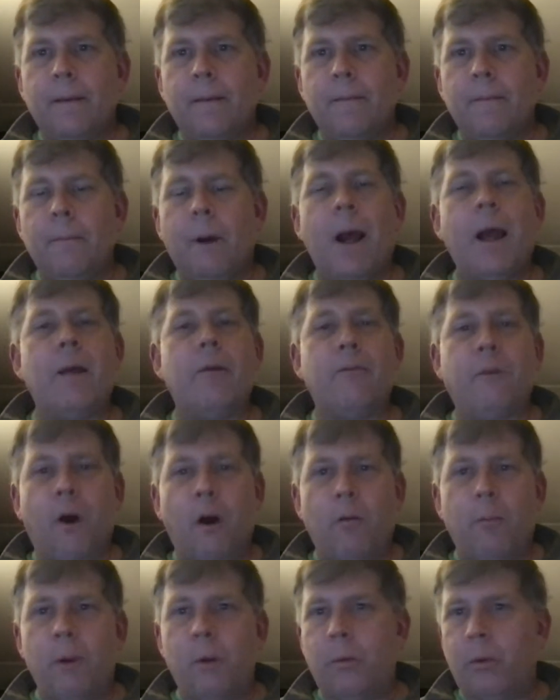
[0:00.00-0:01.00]
My
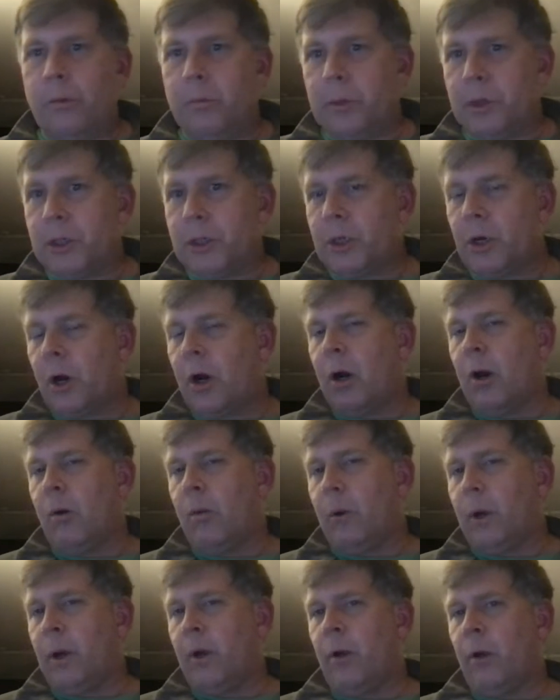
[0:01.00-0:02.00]
involvement with
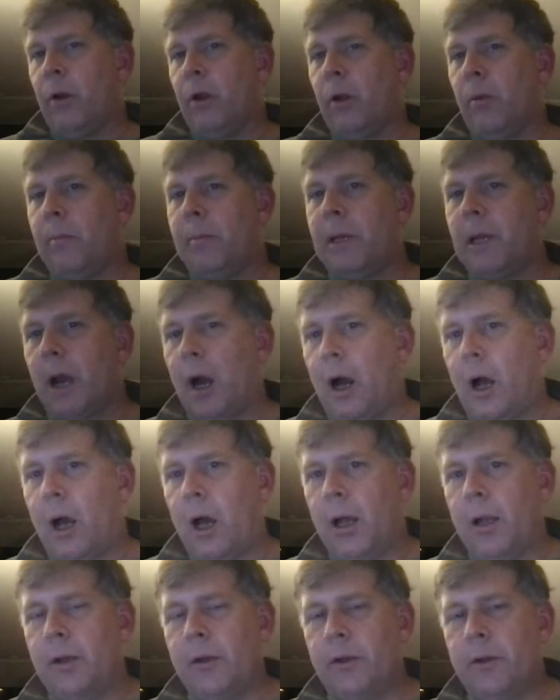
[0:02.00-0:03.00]
Mystara went a little
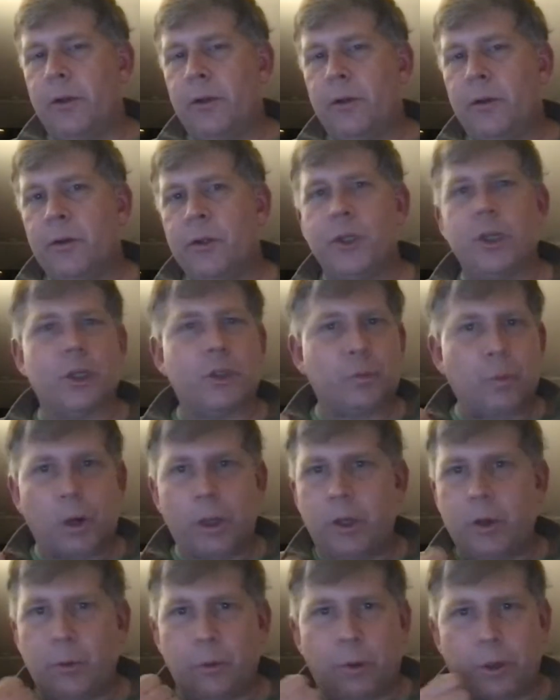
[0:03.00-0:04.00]
beyond just
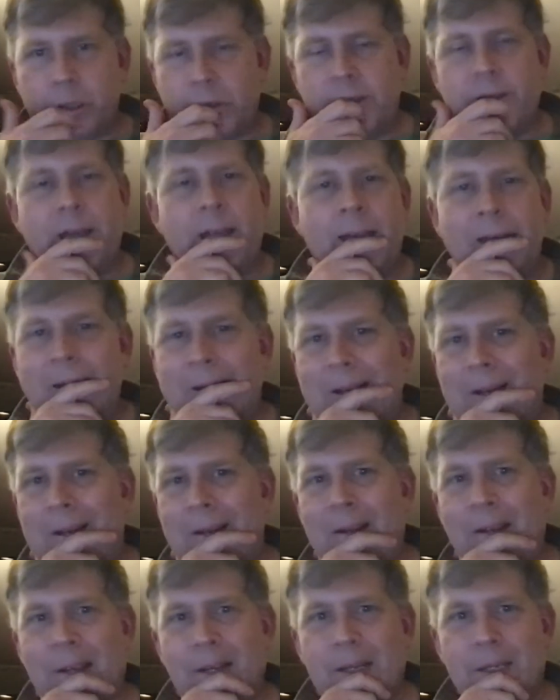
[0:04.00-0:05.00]
what you were
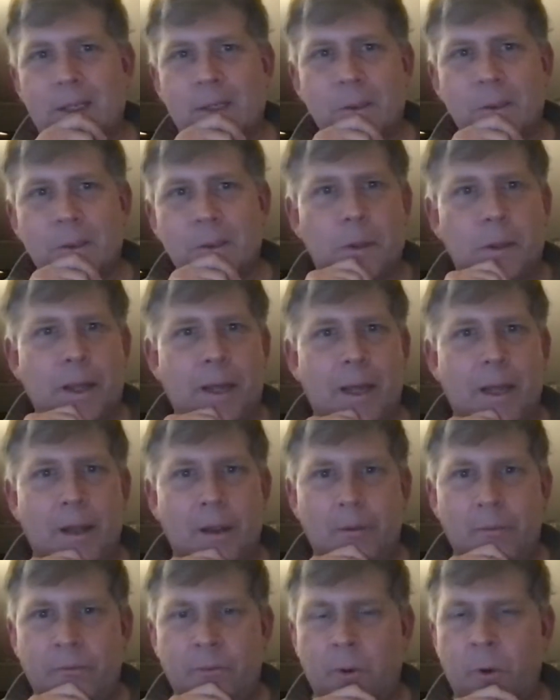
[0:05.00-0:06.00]
seeing in sort of
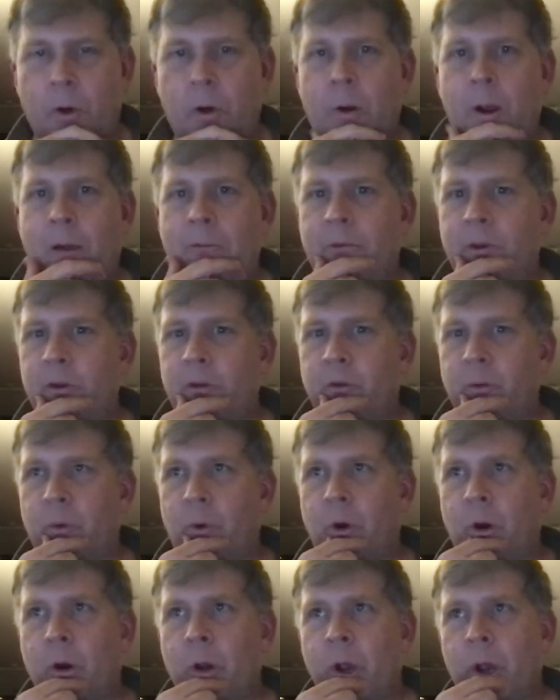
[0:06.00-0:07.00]
that photographic
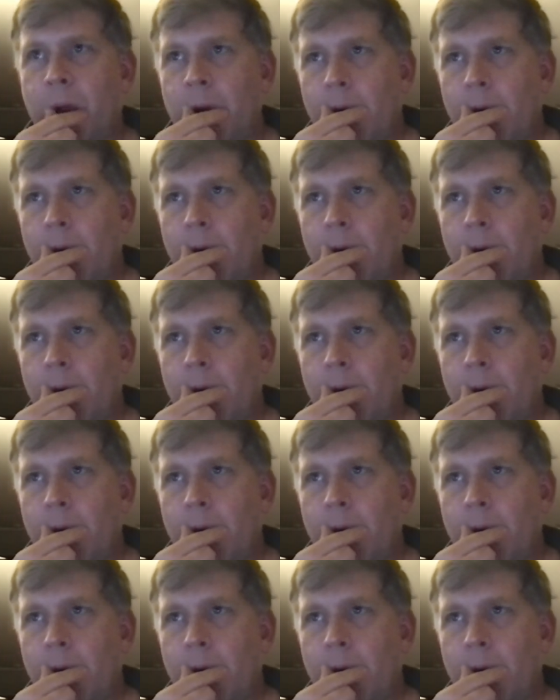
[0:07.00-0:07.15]
tour.